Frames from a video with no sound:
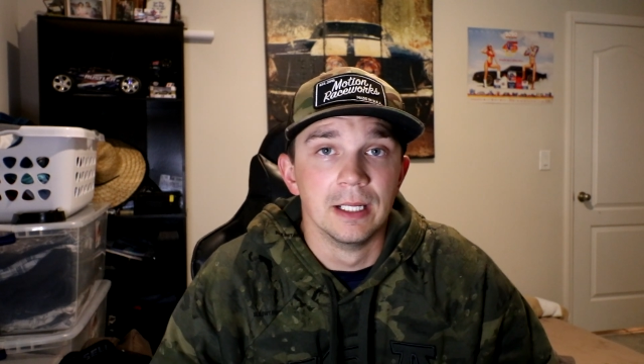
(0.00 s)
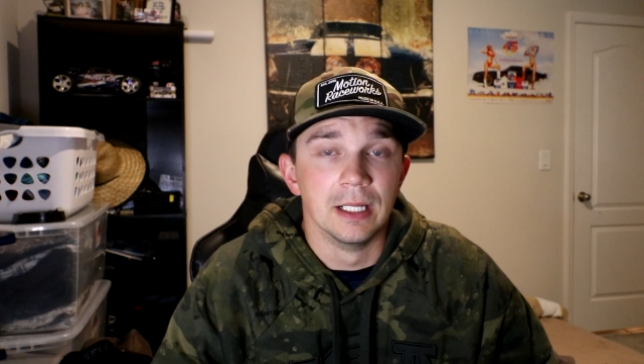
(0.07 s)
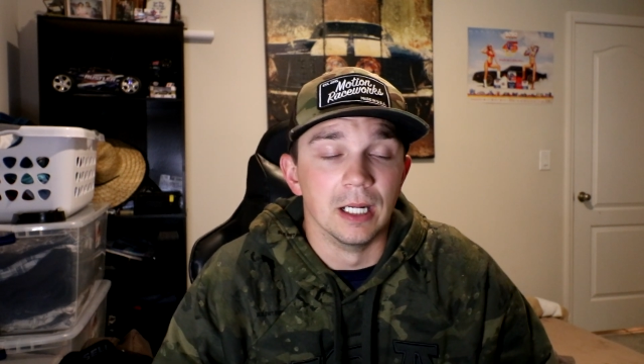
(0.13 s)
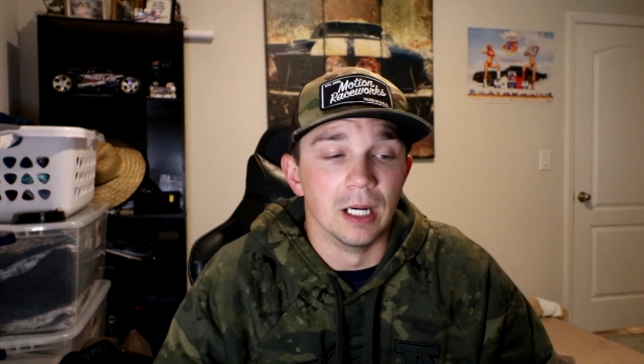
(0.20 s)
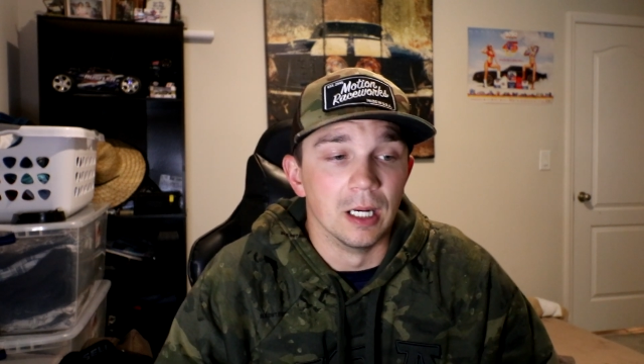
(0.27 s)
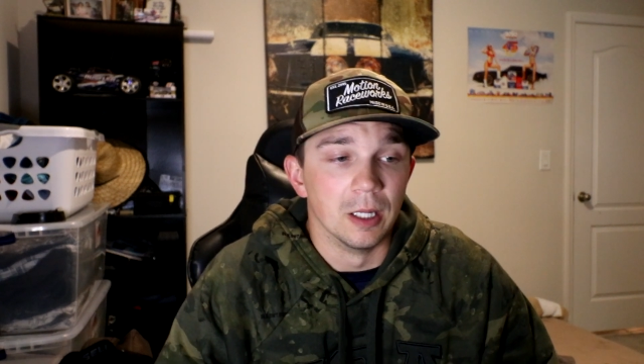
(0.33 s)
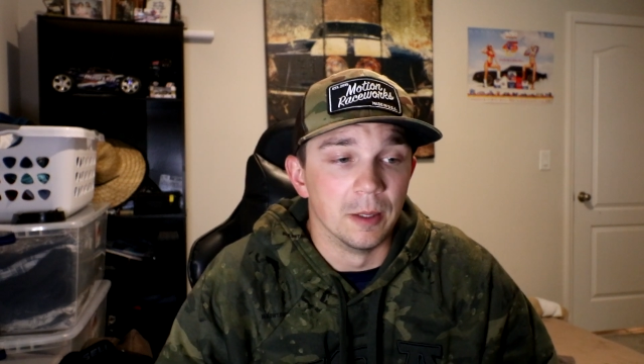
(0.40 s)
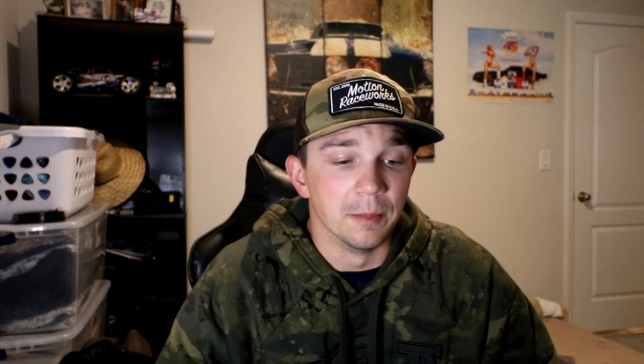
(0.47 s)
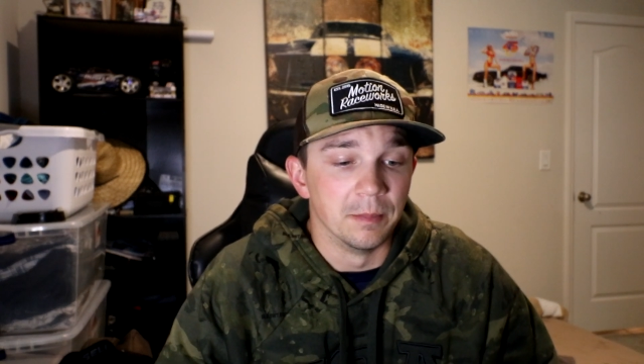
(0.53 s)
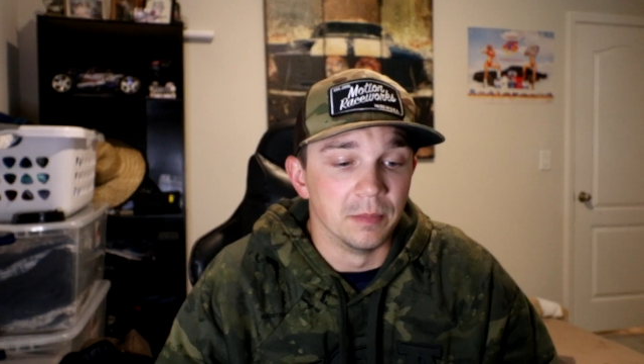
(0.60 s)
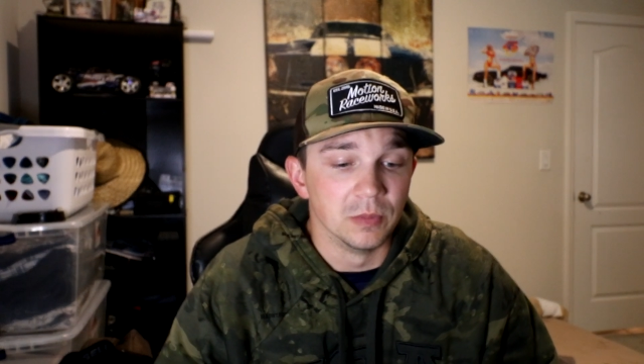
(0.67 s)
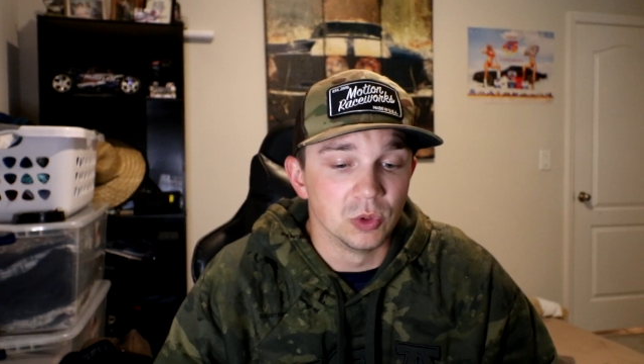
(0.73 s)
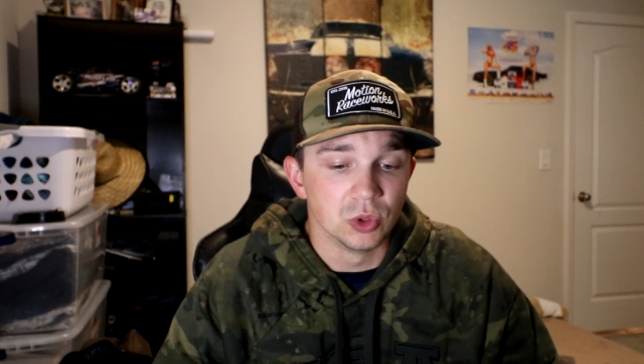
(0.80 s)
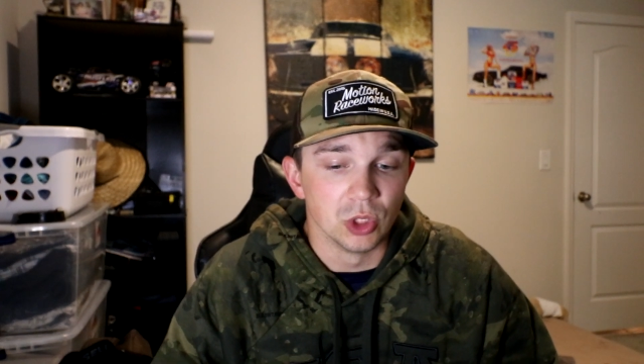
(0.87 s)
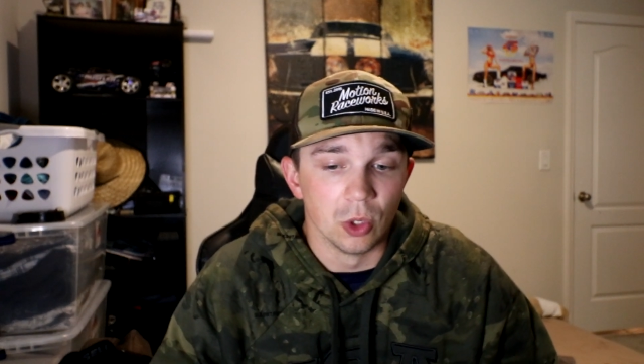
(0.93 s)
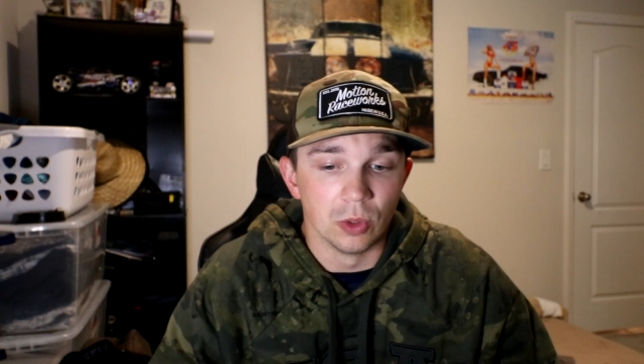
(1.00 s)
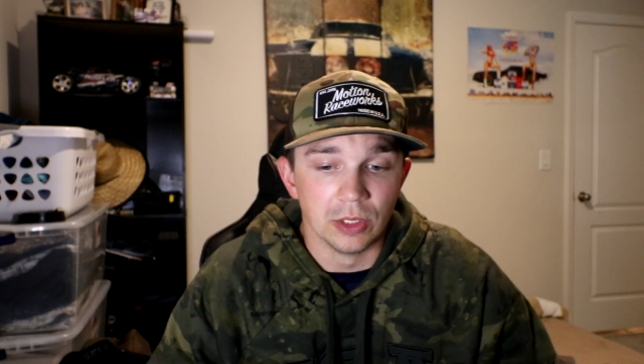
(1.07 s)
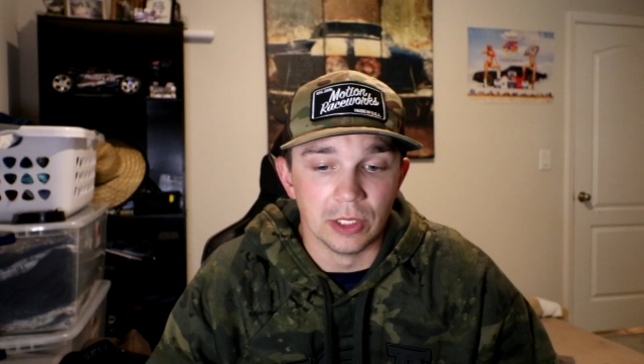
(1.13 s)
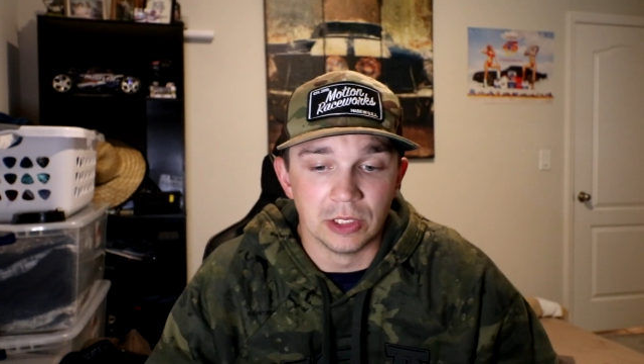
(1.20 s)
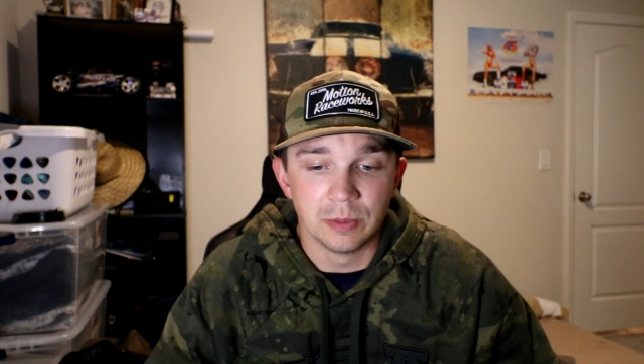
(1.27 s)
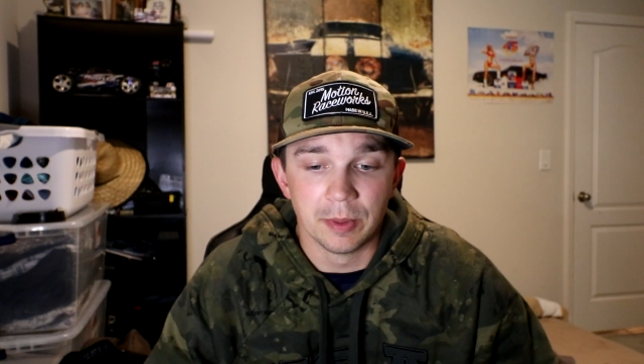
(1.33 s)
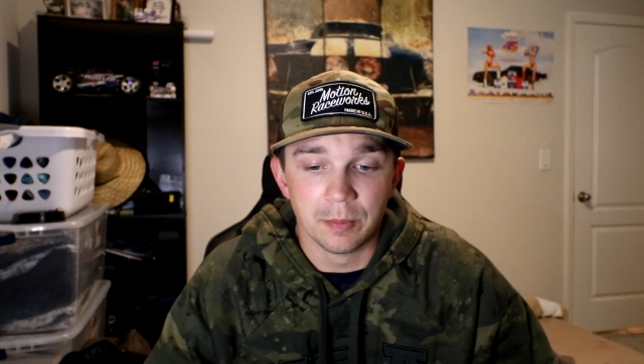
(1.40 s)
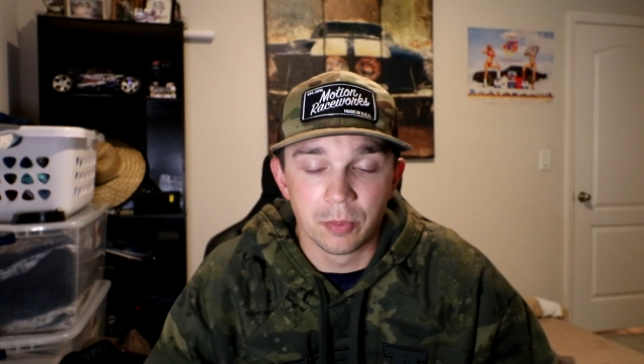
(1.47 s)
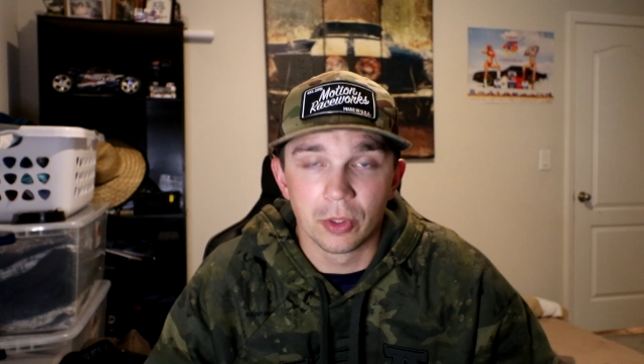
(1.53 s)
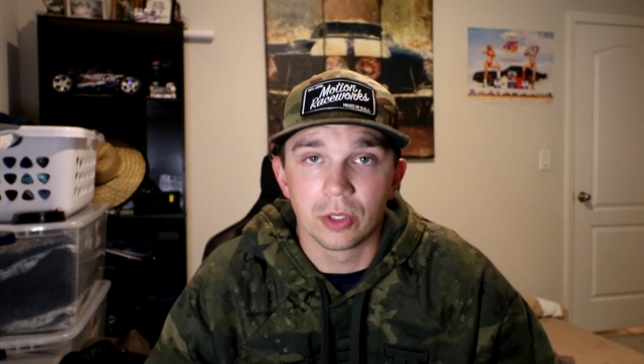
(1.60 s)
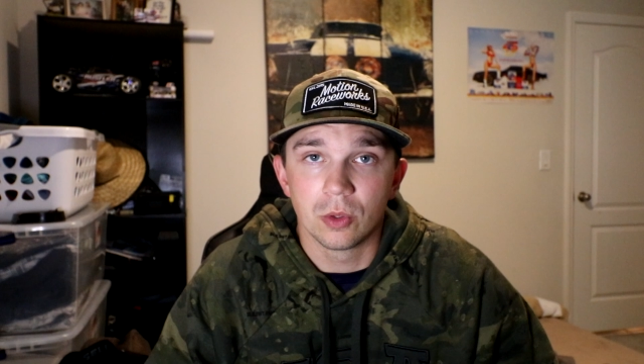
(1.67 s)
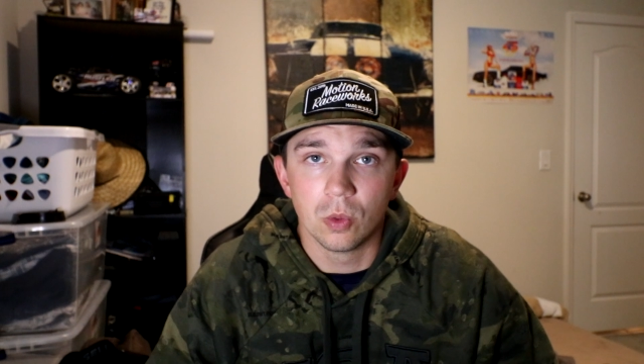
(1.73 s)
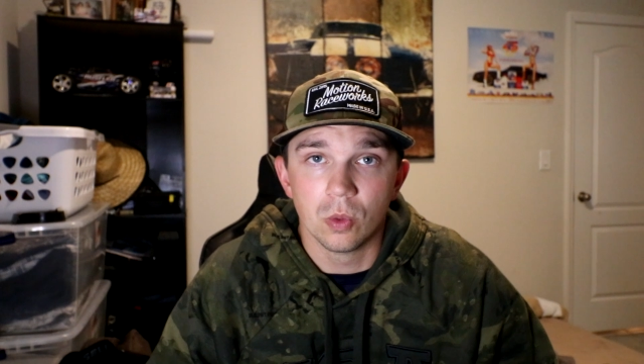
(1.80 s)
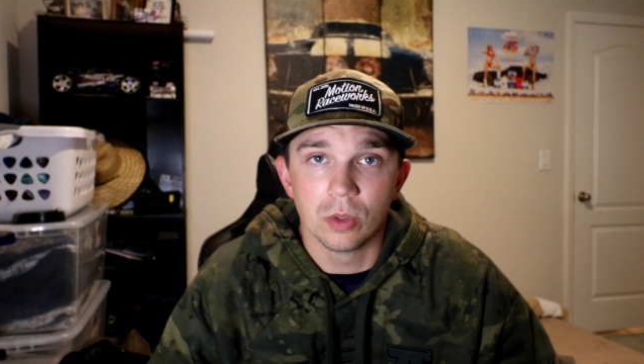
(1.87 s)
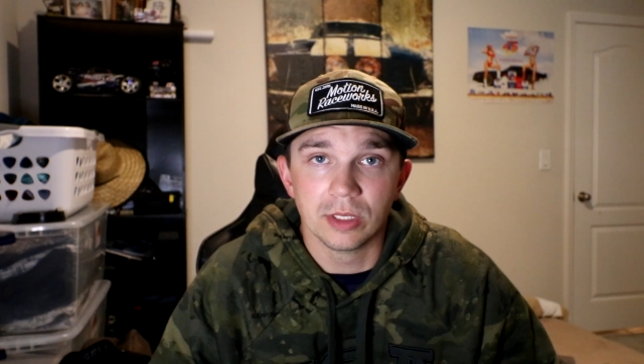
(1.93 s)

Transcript: So it's been pretty cool